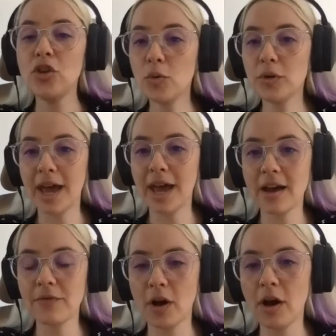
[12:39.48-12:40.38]
you would
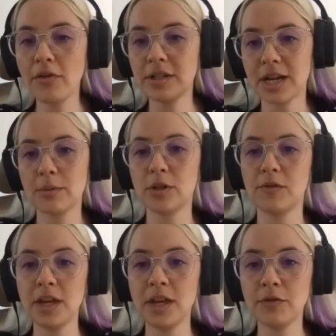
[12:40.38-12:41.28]
have other types
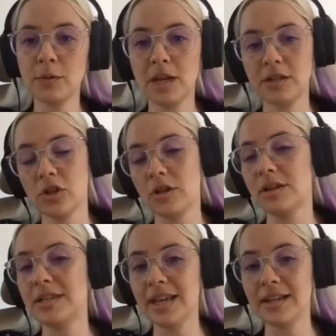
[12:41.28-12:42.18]
of information
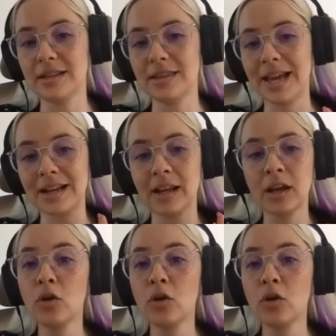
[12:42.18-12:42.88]
and data that